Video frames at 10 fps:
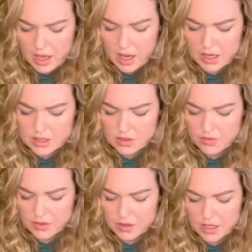I do
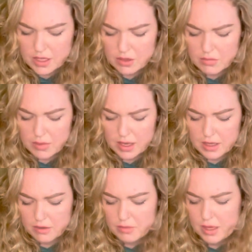feel like you might
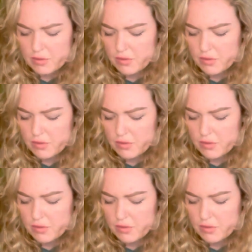have been